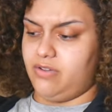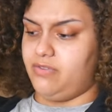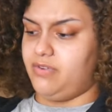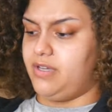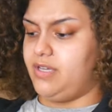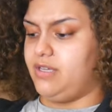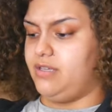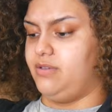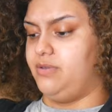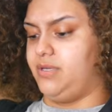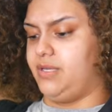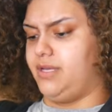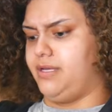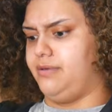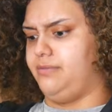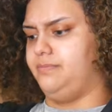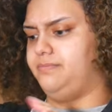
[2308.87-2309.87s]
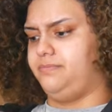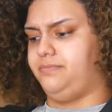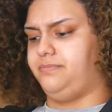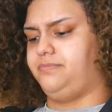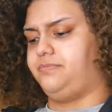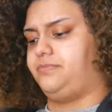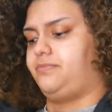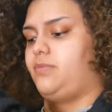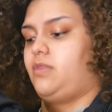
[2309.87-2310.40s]
look right? Okay.
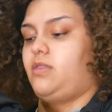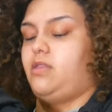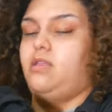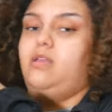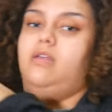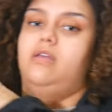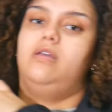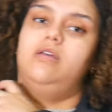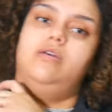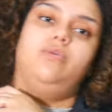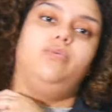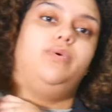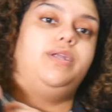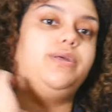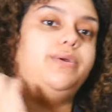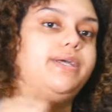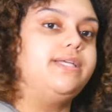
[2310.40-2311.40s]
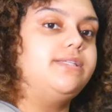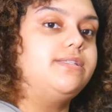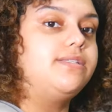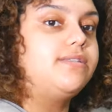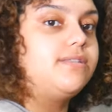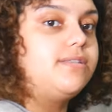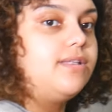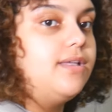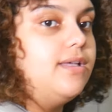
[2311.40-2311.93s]
So anyways.